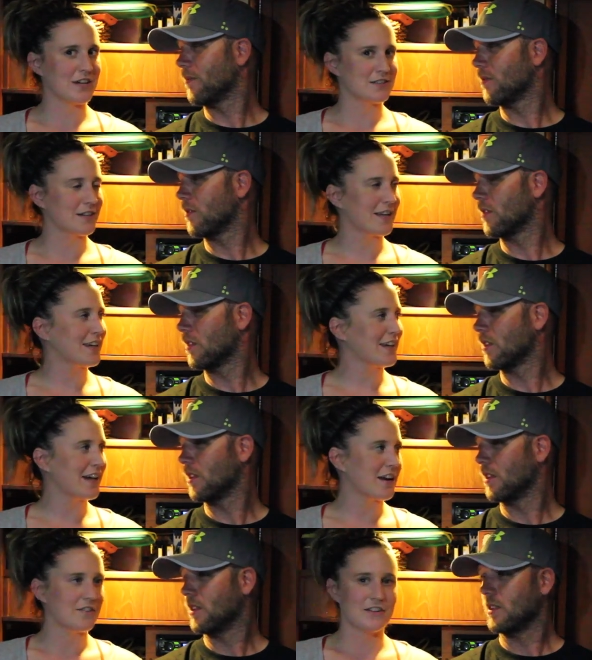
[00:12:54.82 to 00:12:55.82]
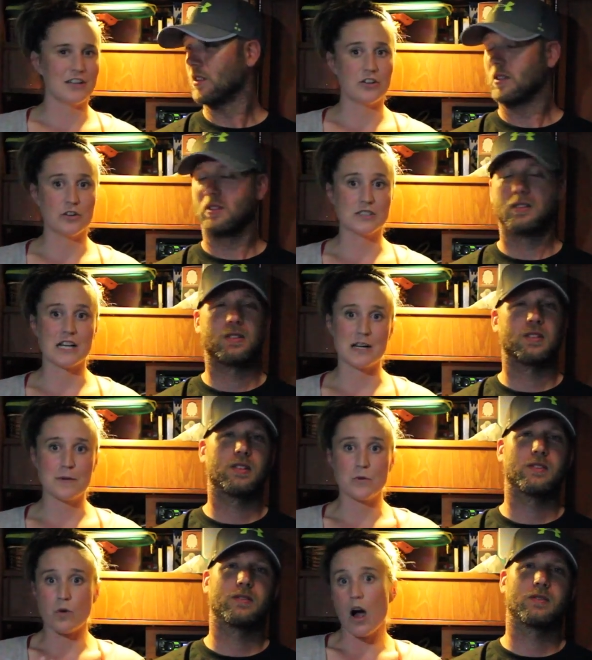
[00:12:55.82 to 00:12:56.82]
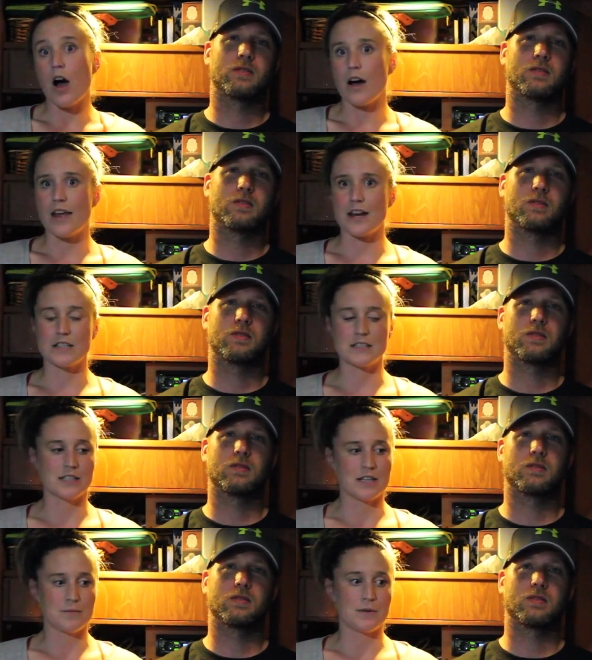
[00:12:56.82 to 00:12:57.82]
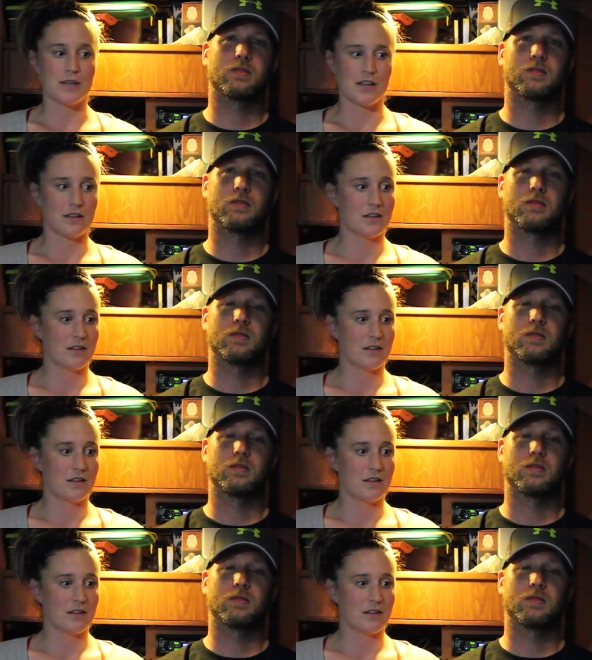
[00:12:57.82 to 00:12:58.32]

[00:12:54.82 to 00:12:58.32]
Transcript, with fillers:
Speaker 1: guys will get a kick out of it. You know, it's going to be raw, and it's going to be,